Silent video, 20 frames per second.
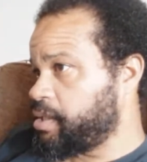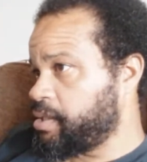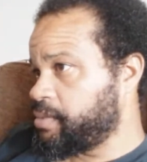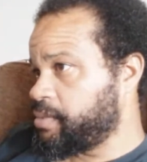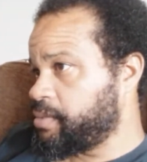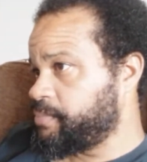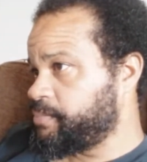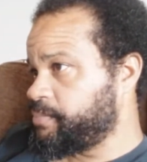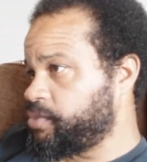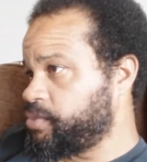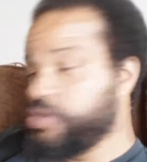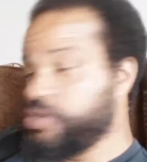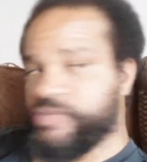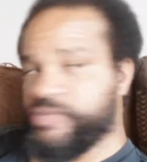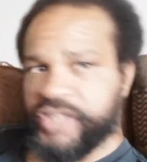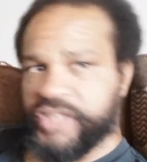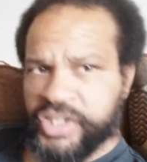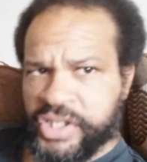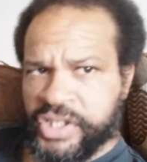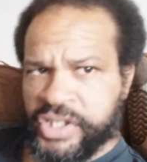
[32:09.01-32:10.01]
Uh, two
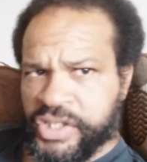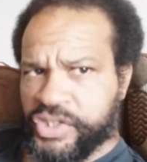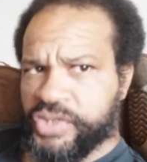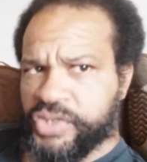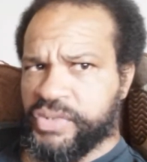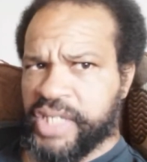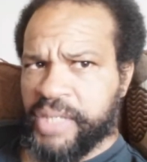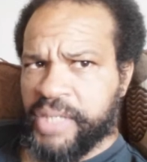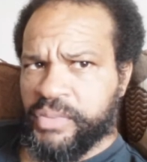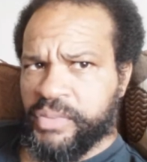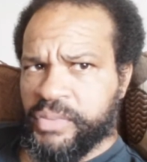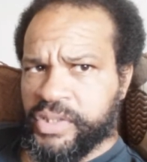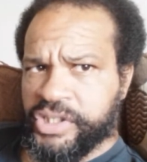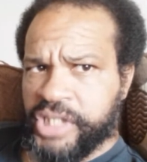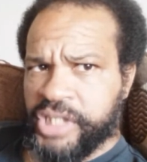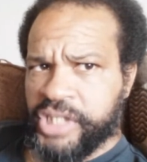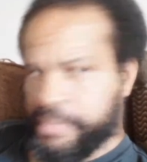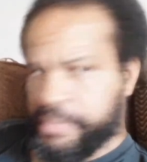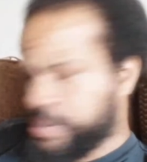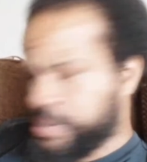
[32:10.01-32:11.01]
divisional, two time world
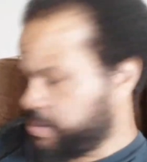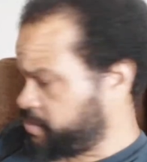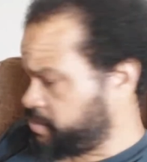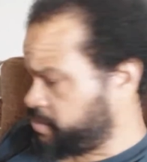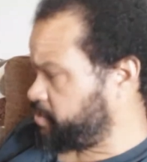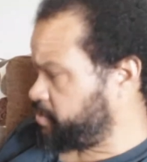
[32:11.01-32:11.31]
champion.